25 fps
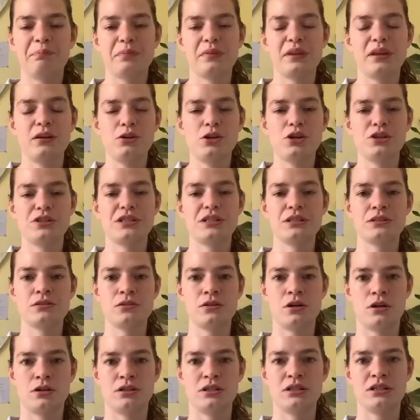nurses and the
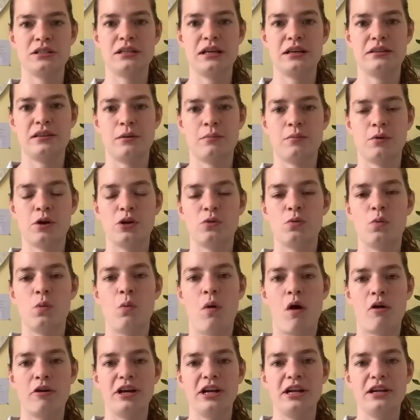doctors at that point were
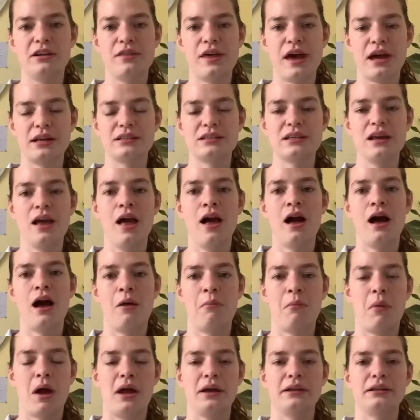worried that I
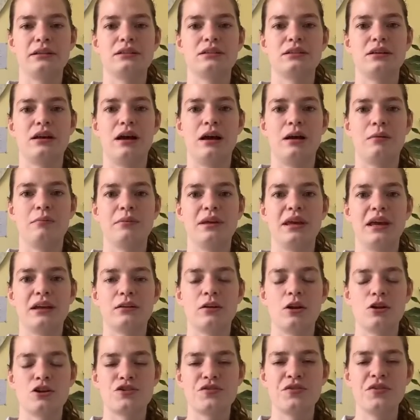might get
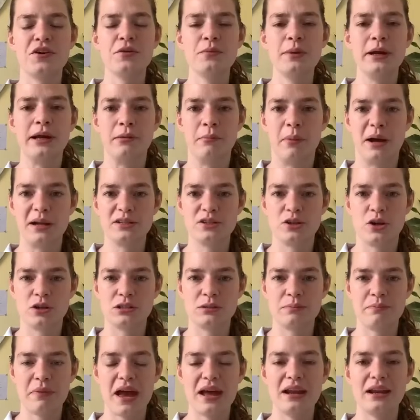claustrophobic and might start to
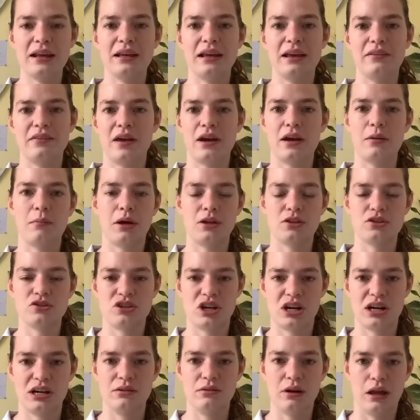panic, and that I might
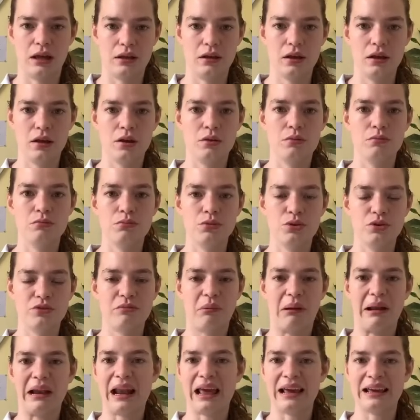try and like move
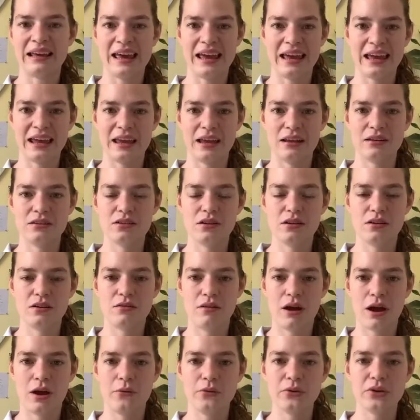my like head
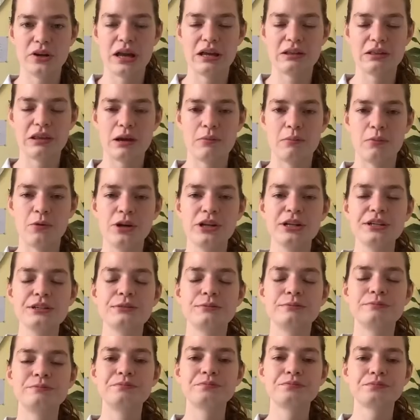around at that point.
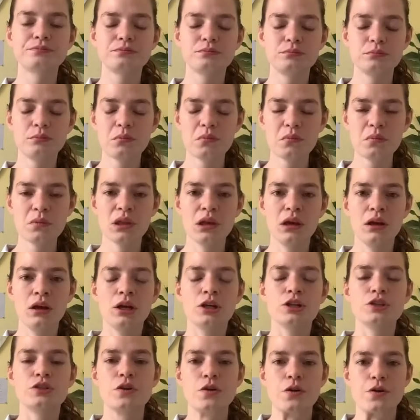
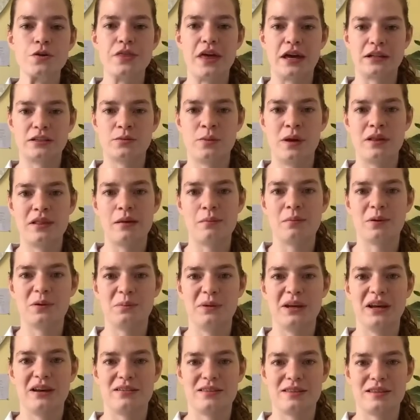So that's why they put
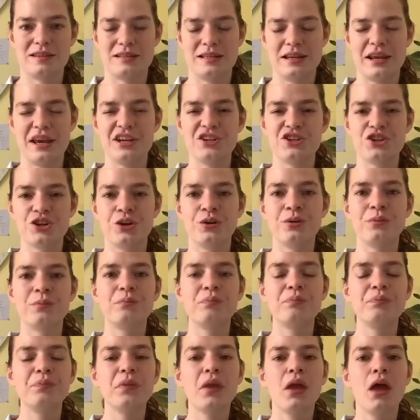me under the sedation.
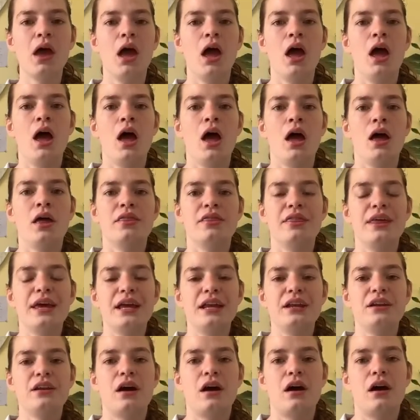
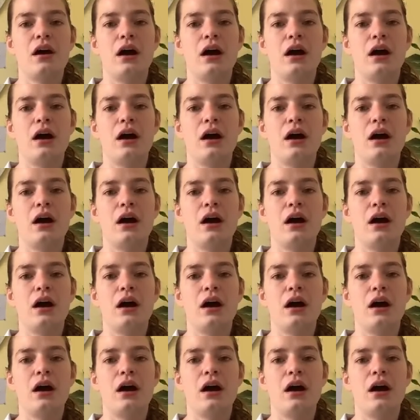Then